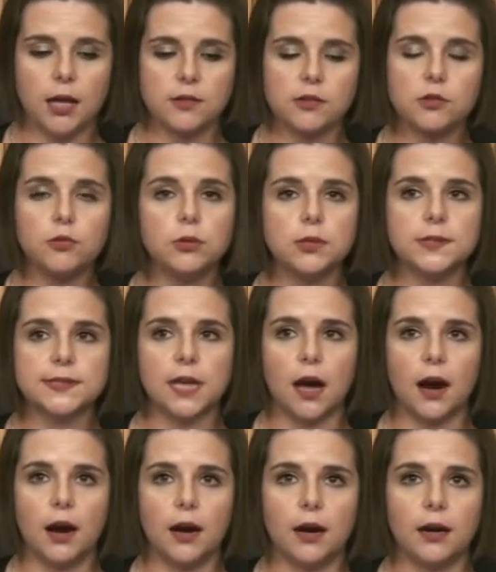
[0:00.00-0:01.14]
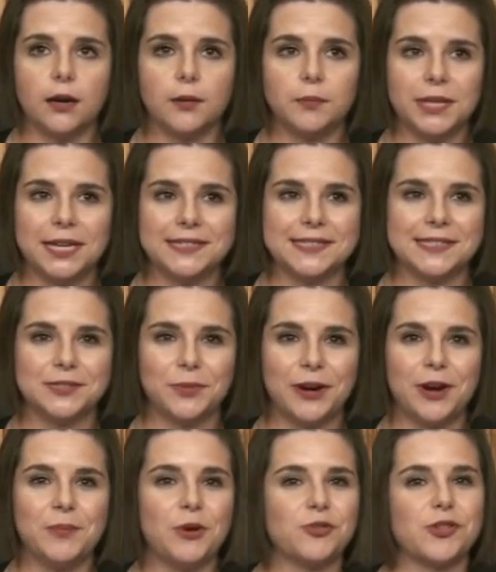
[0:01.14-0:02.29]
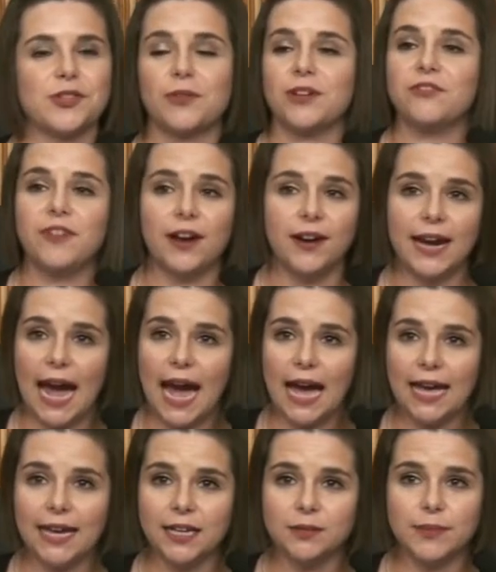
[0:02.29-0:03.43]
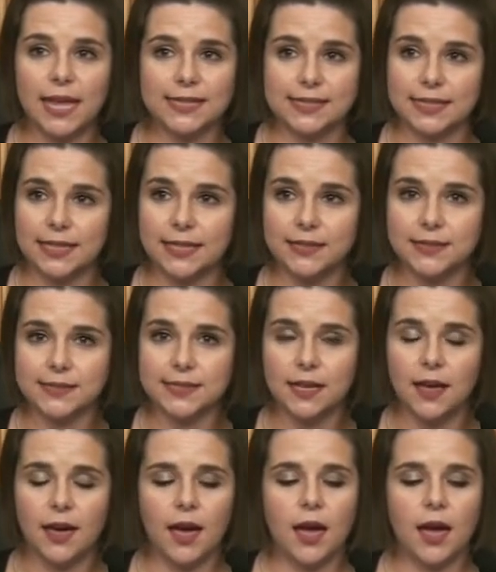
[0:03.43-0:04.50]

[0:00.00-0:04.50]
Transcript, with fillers: Schools are places where emotions run very high as it is.